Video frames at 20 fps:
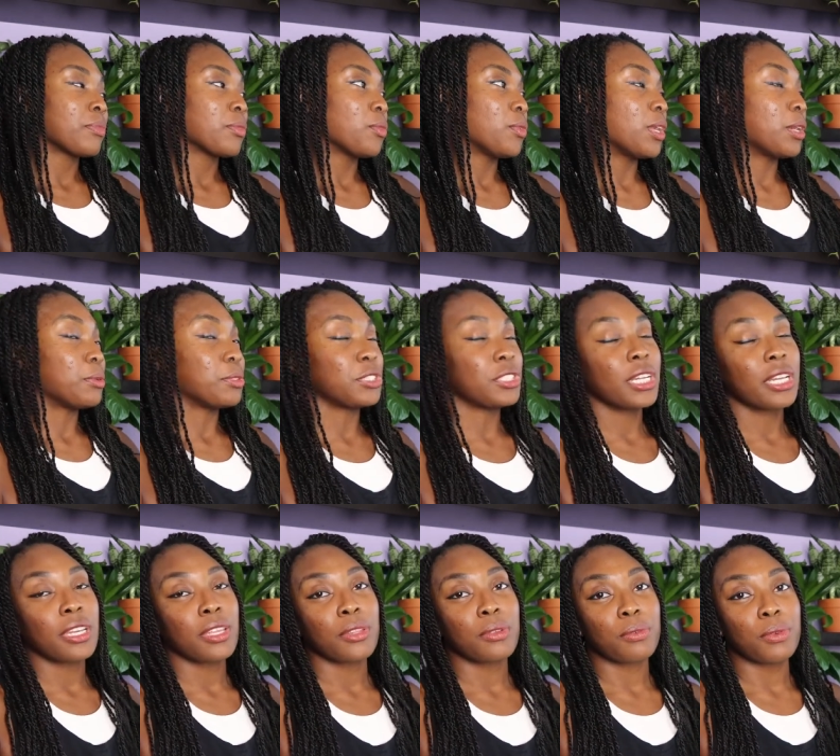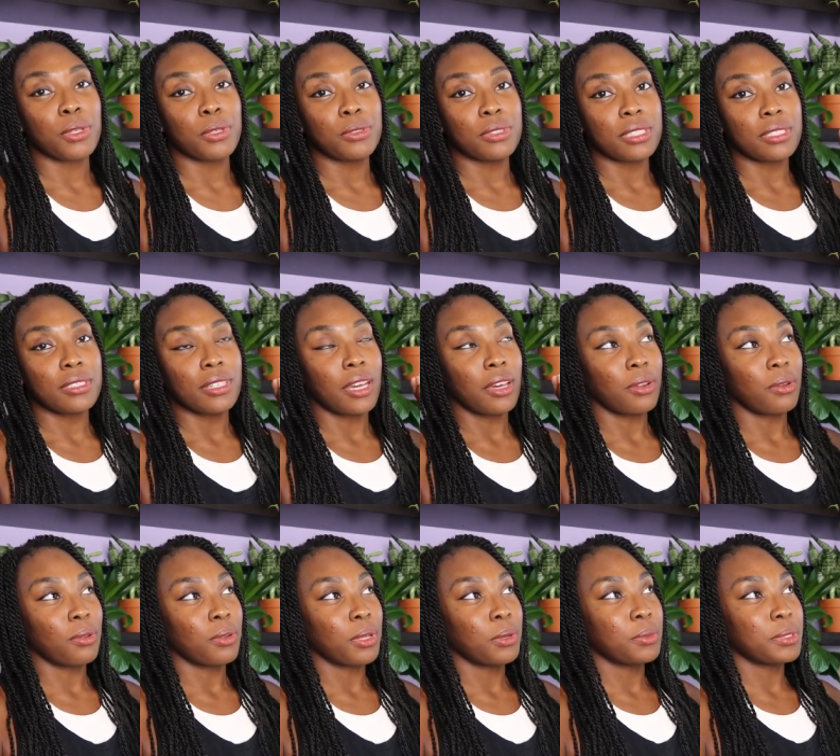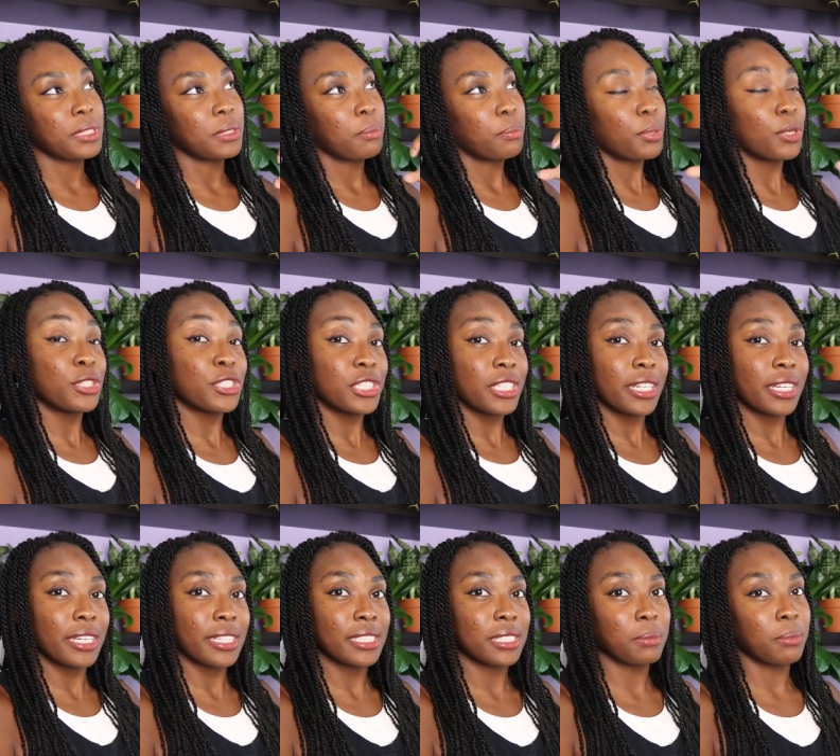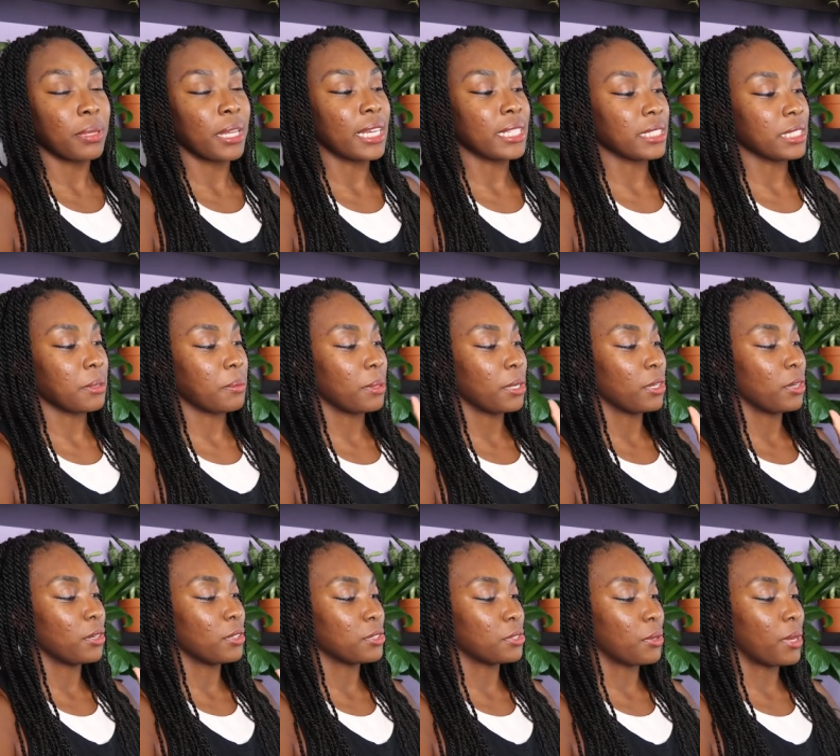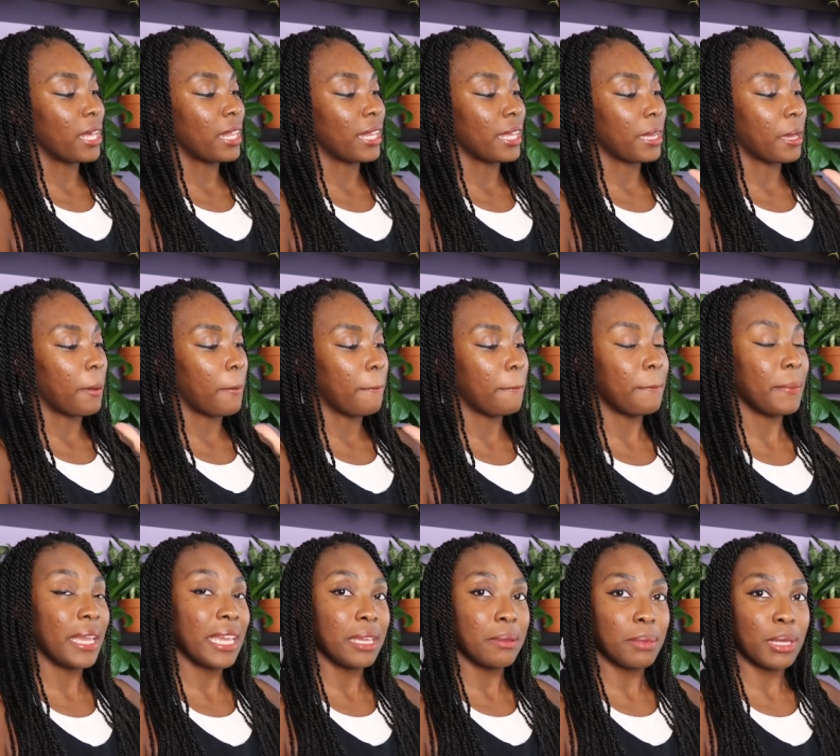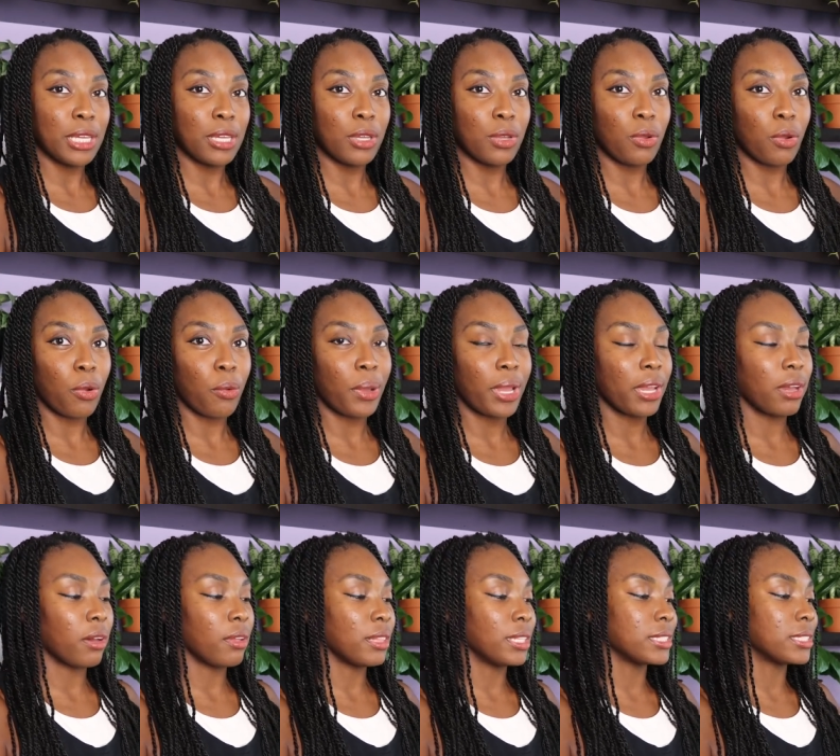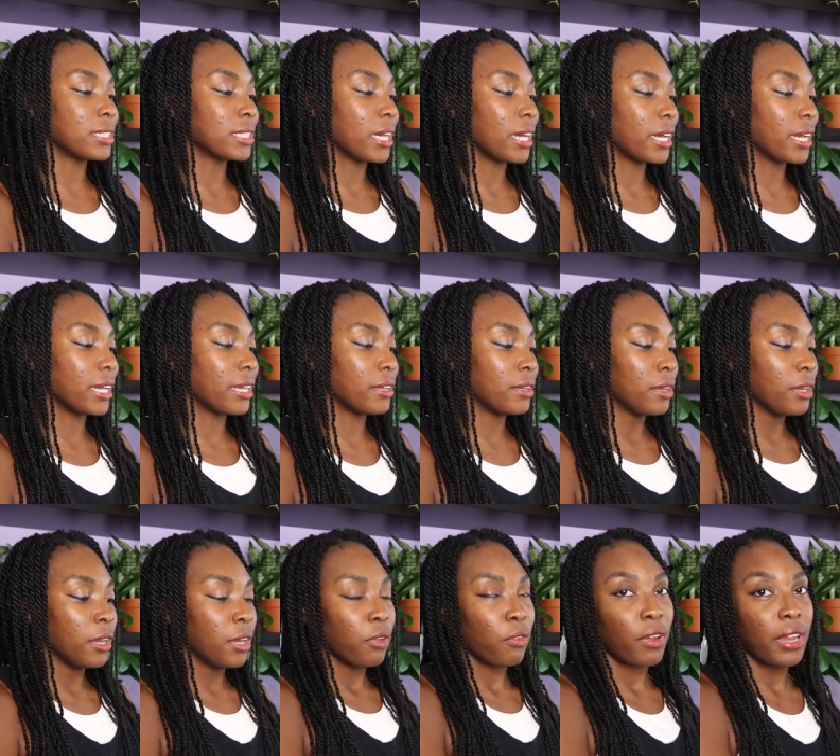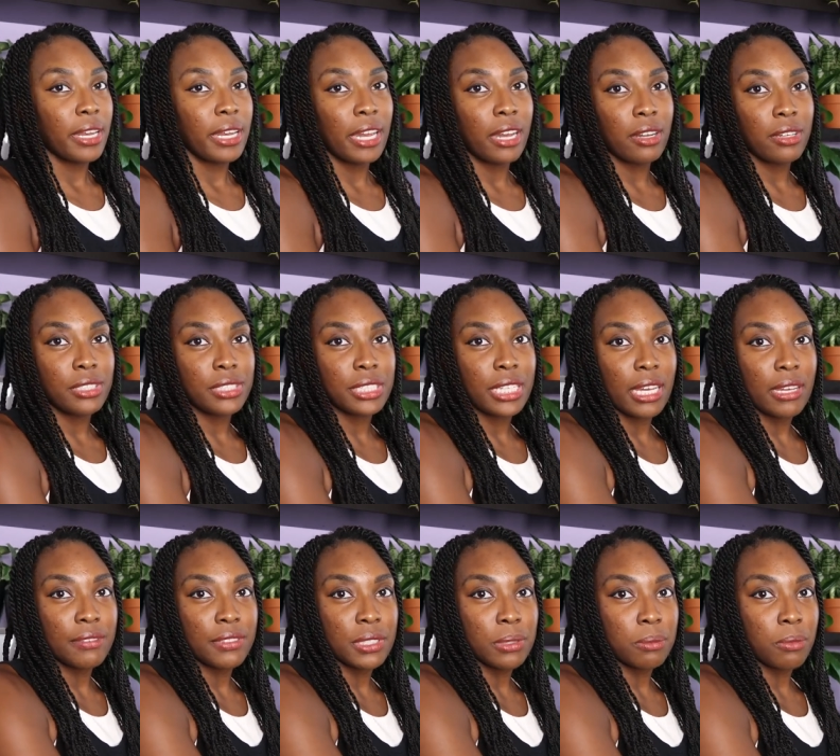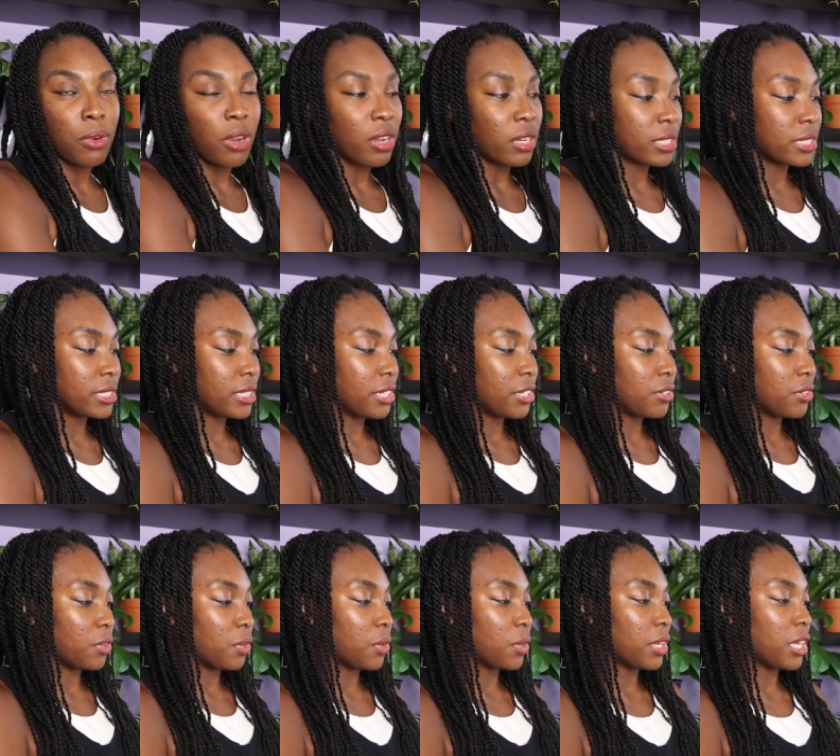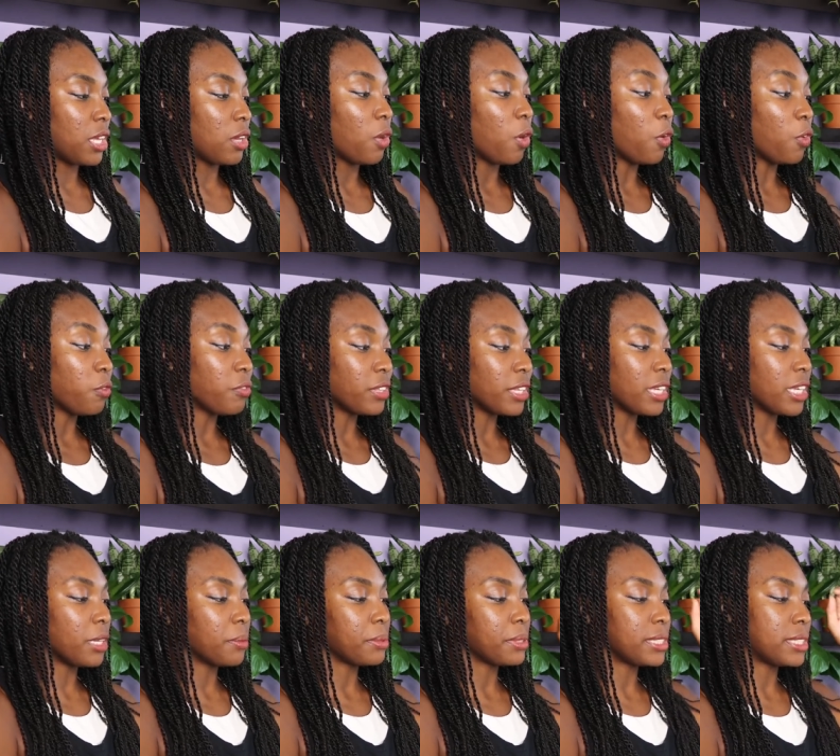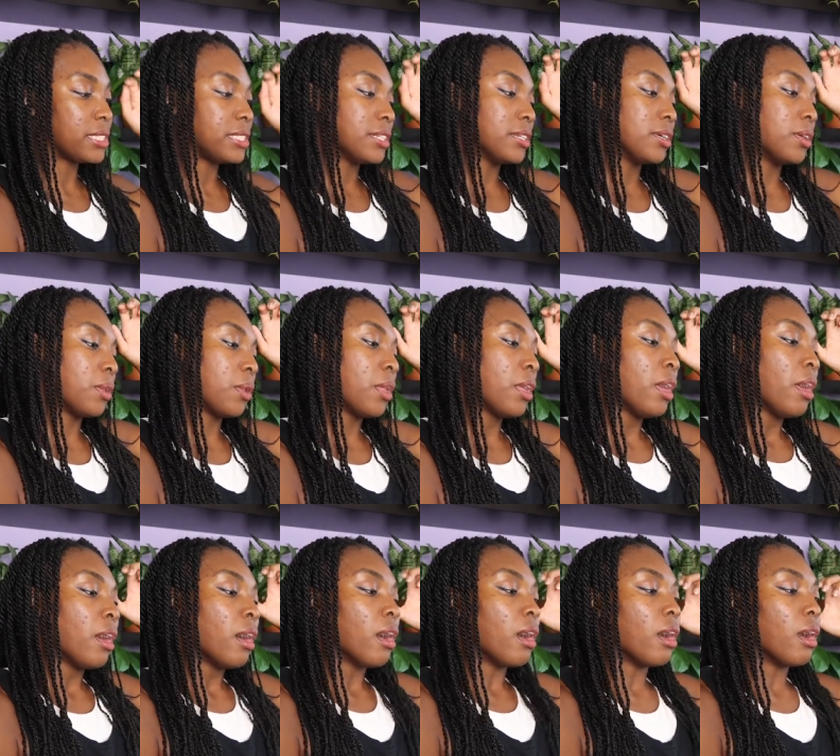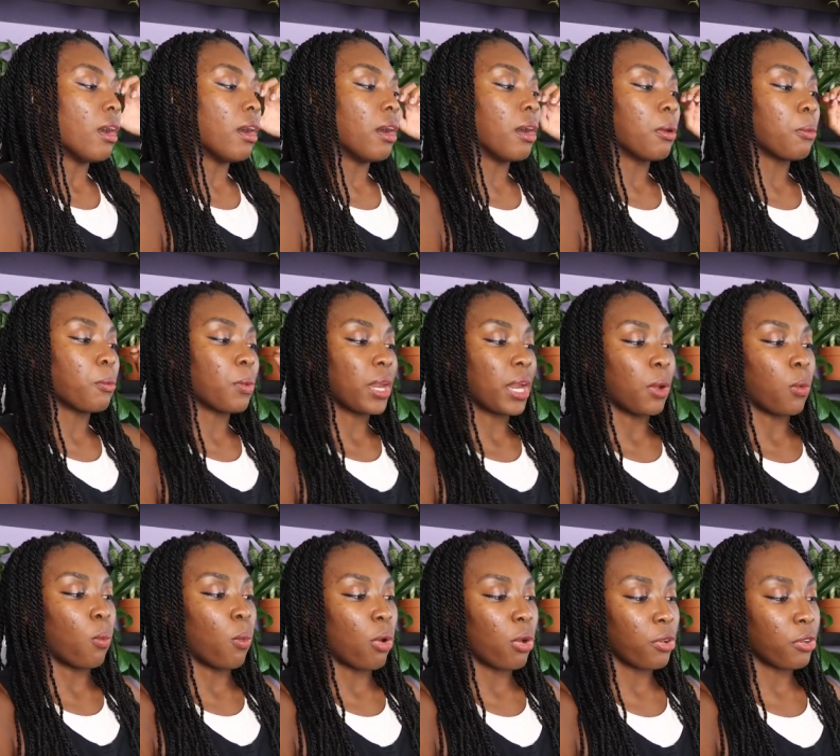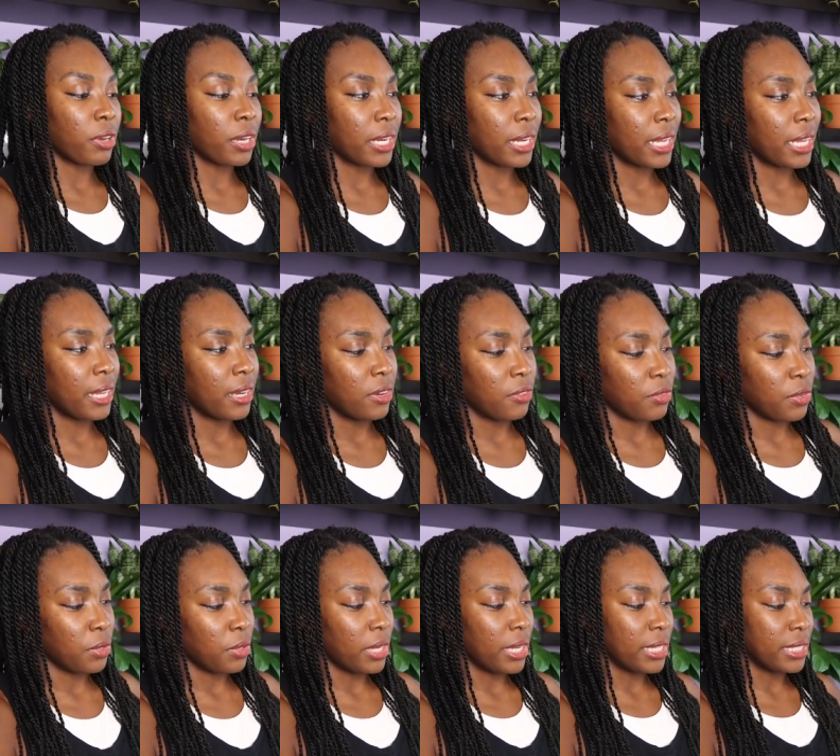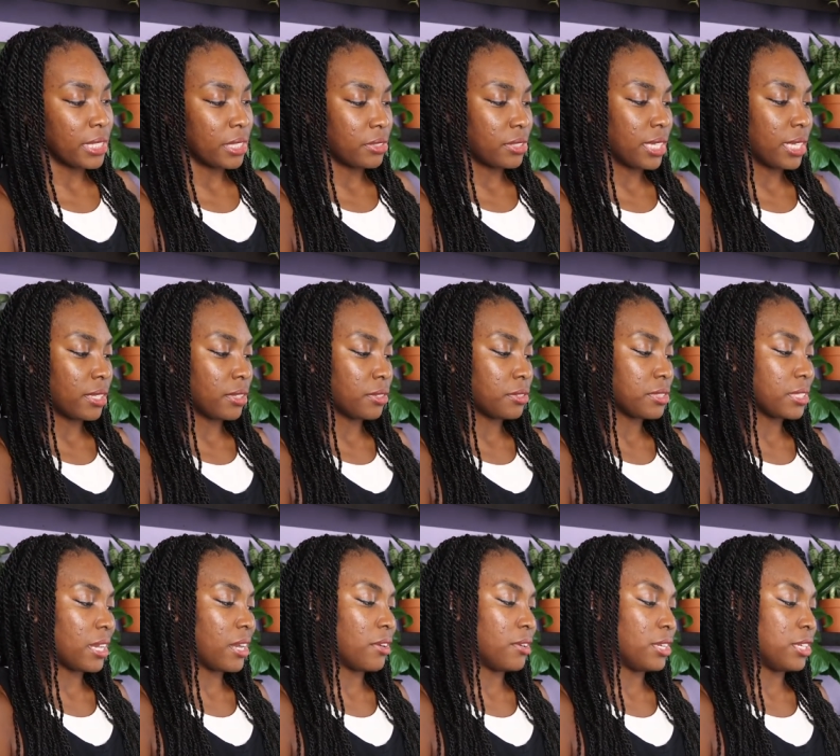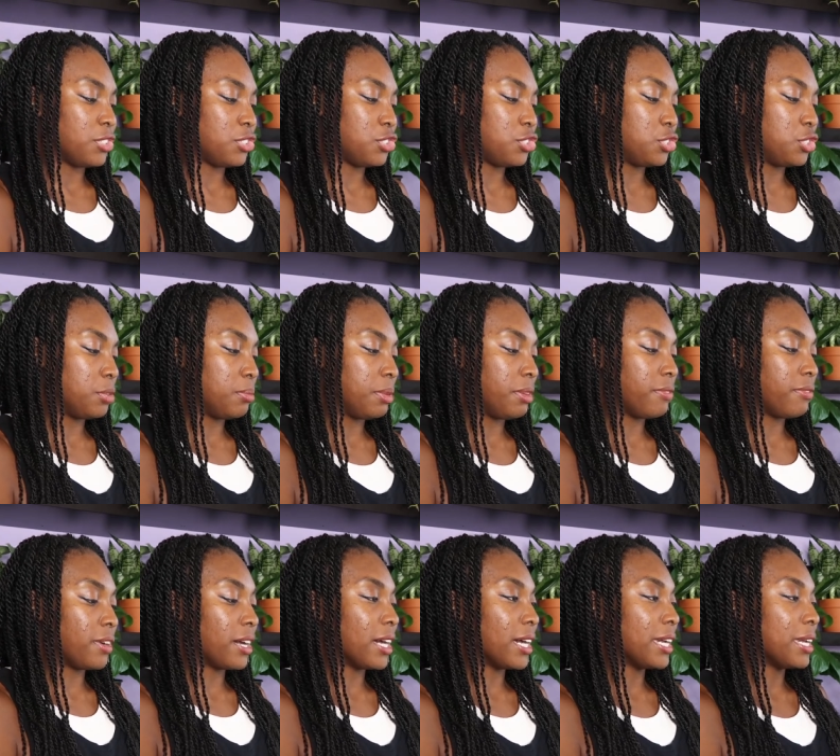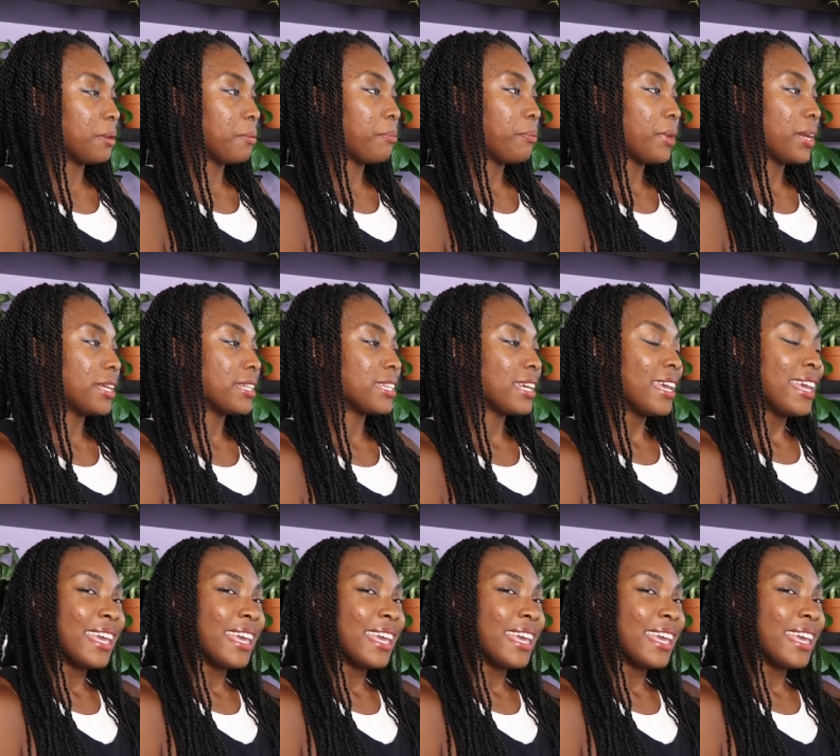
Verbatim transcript: when I was checking the roots, not only was it pushing against the plastic, but it also had like a baby growing on the side. Right now I just have some rocks in here to hopefully keep it still. When I water it again in a few days, I'll take those out and it should be fine. But